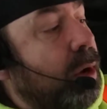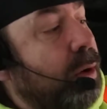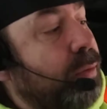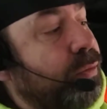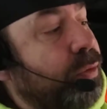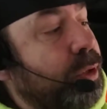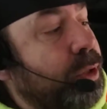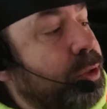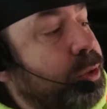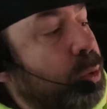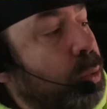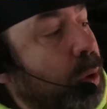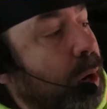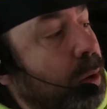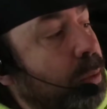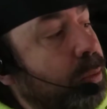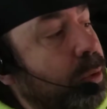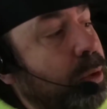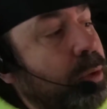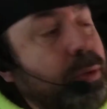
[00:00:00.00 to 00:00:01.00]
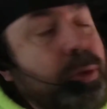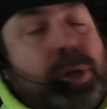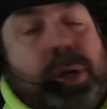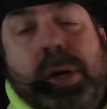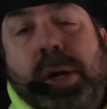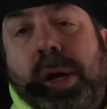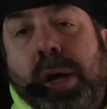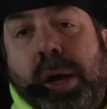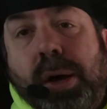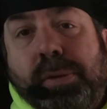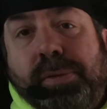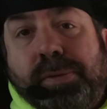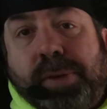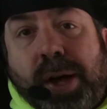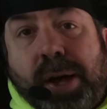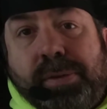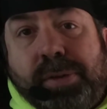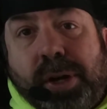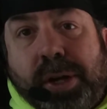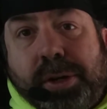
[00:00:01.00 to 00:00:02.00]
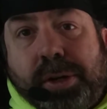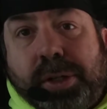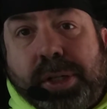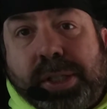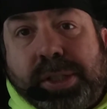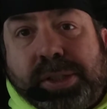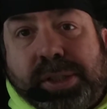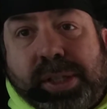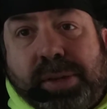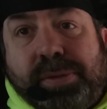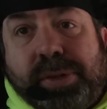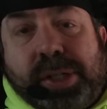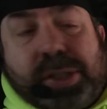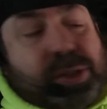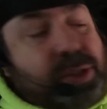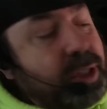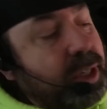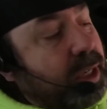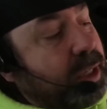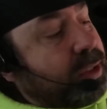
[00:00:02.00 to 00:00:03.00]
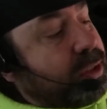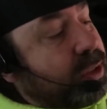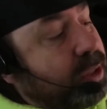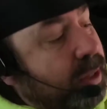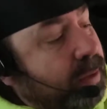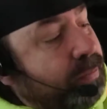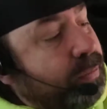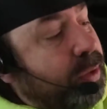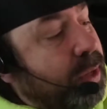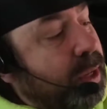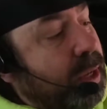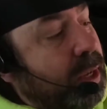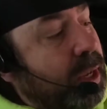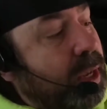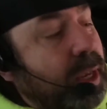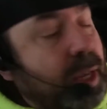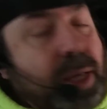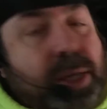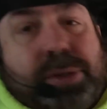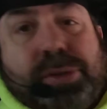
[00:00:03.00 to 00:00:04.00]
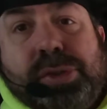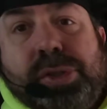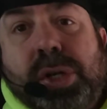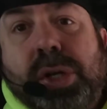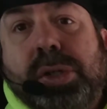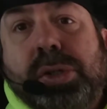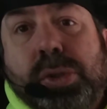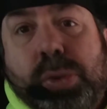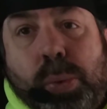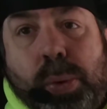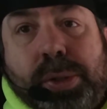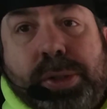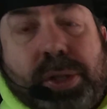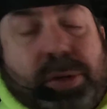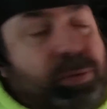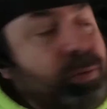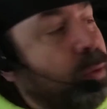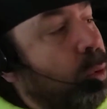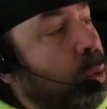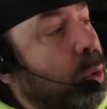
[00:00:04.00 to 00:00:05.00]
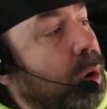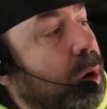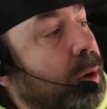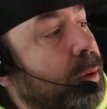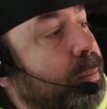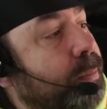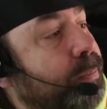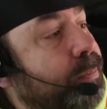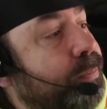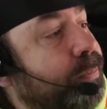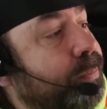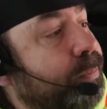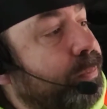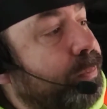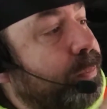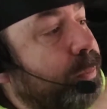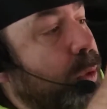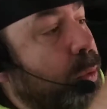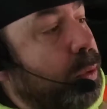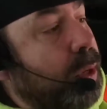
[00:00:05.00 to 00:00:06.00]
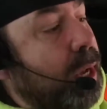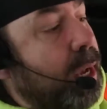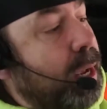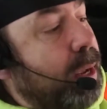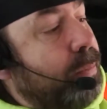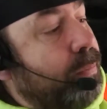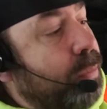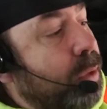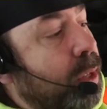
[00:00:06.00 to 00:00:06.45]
for the square root of 576 is 24, okay?